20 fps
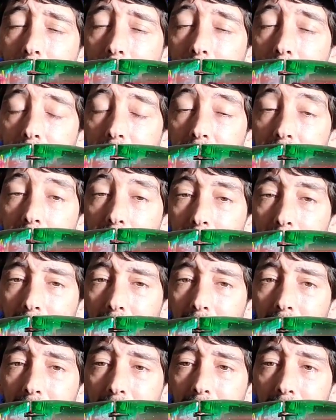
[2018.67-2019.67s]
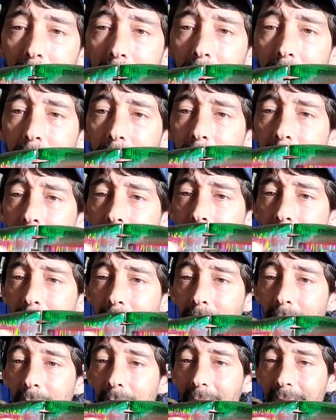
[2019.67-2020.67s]
of Shimano.
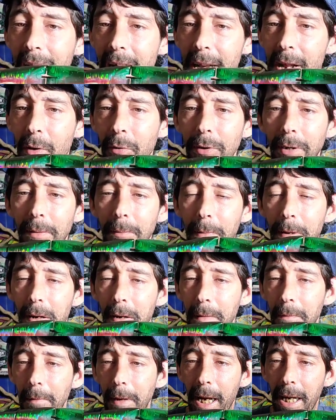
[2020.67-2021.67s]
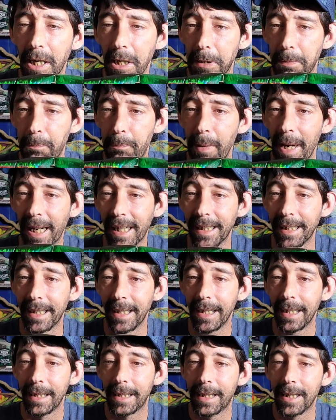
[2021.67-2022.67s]
I don't expect
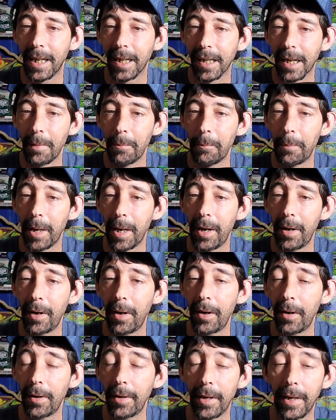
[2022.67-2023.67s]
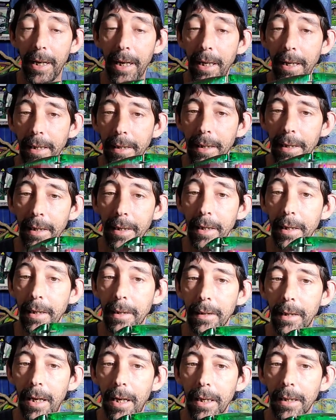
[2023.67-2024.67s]
it to compare to anything
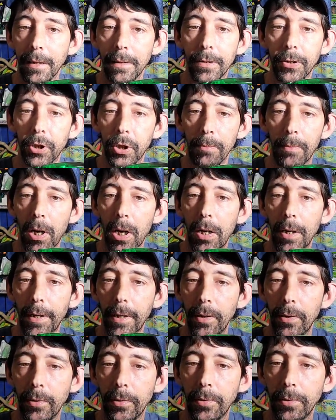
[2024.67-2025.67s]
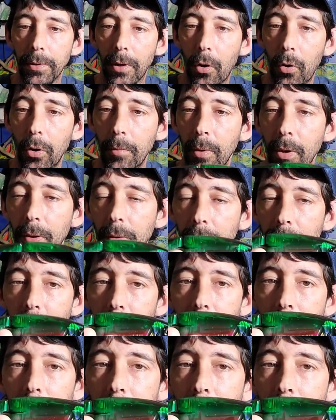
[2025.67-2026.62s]
like Shimano's armor